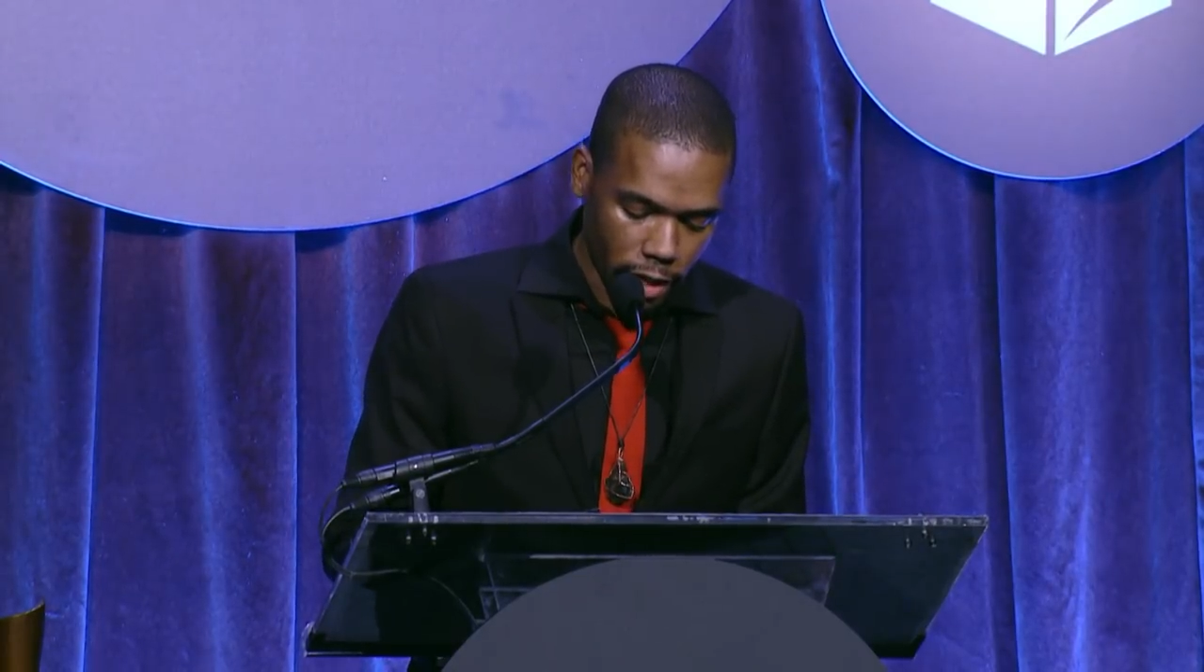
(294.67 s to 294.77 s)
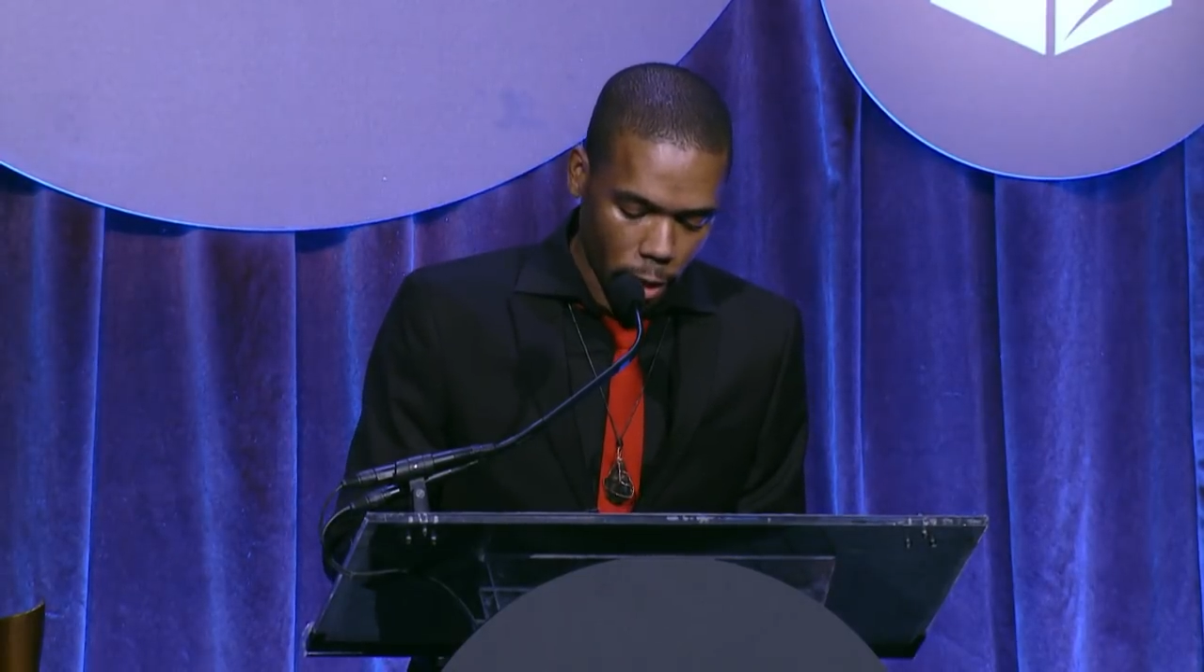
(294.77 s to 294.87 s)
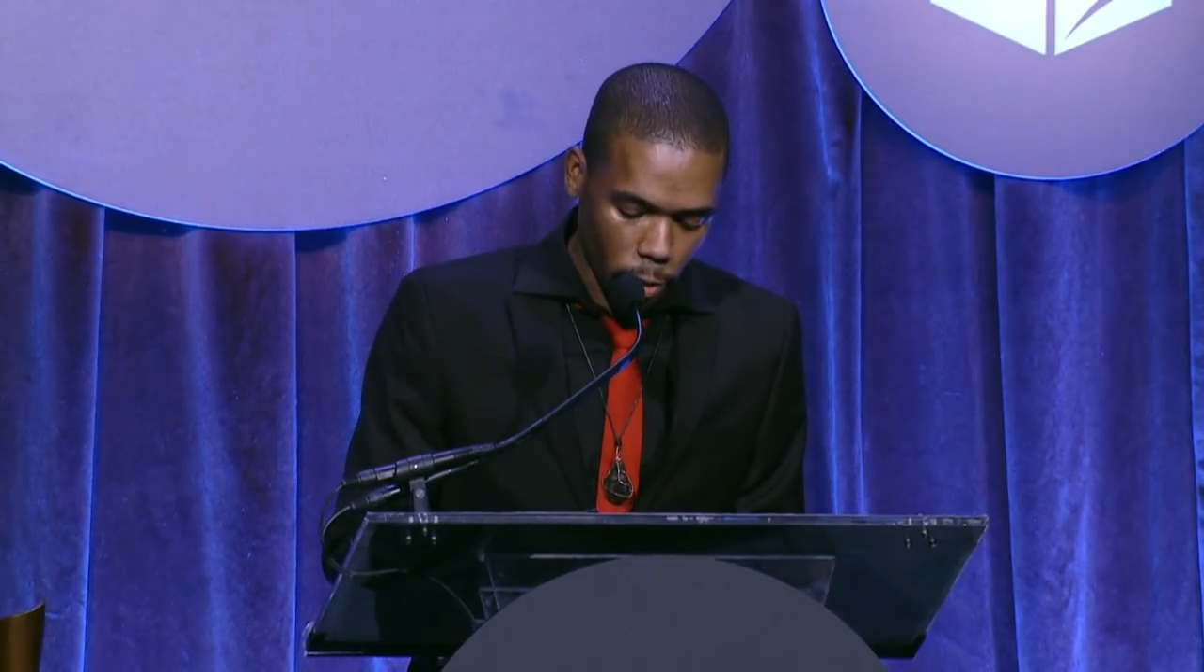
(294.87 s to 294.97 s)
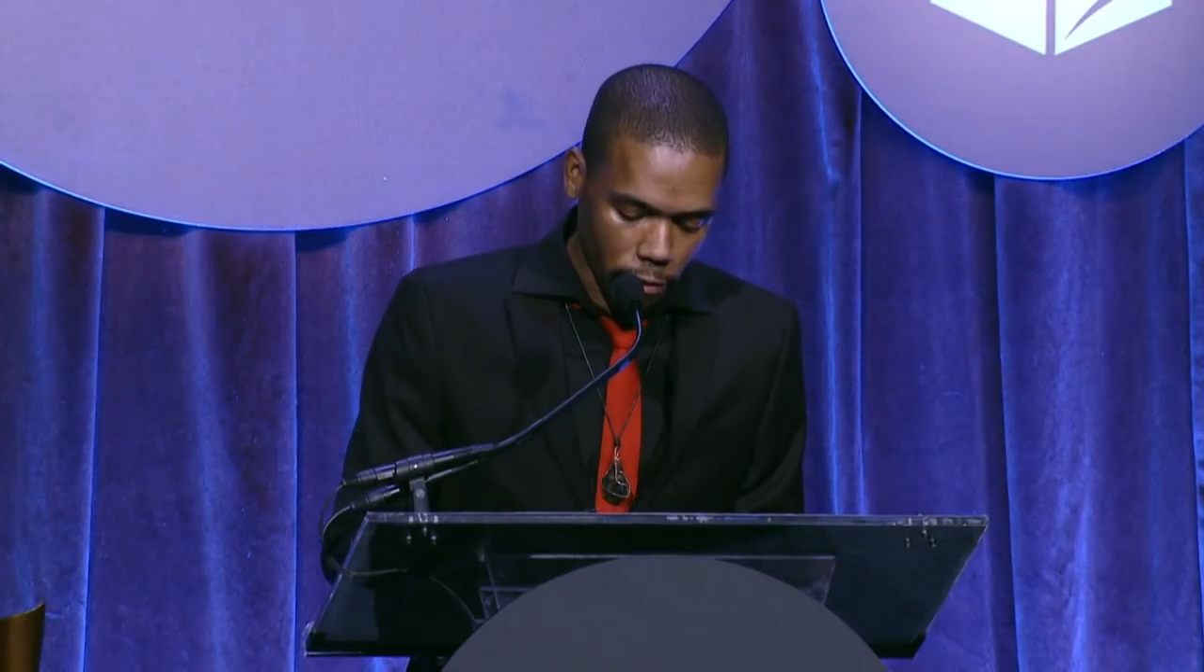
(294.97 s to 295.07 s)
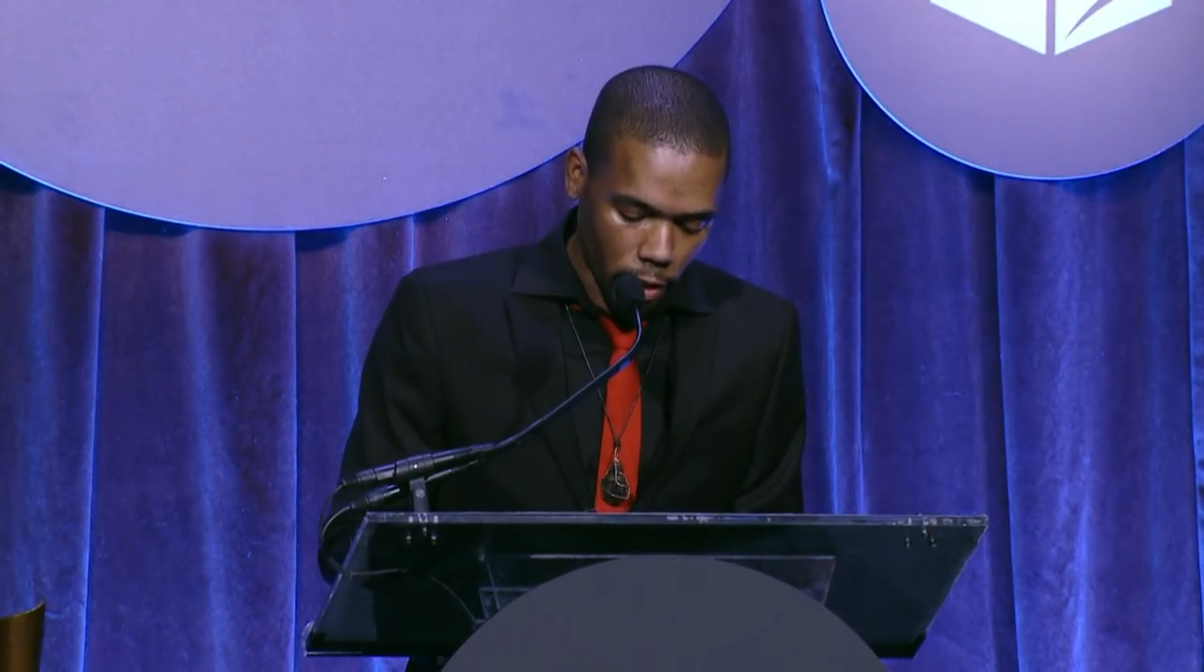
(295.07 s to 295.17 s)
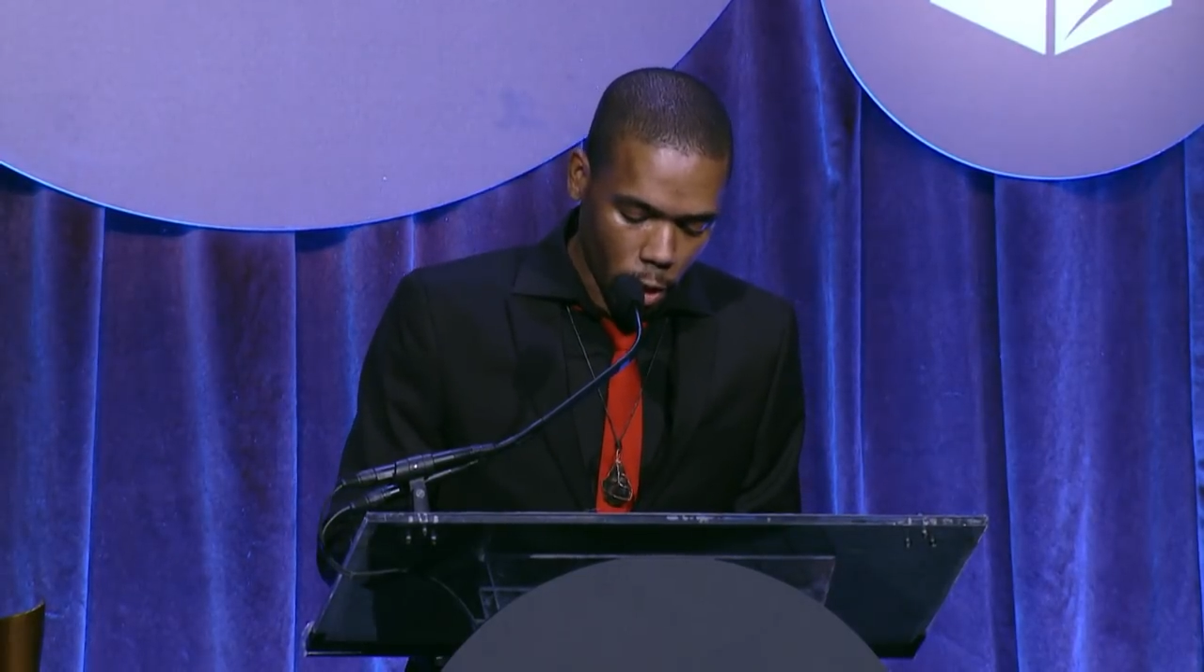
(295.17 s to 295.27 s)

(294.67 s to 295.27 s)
that we've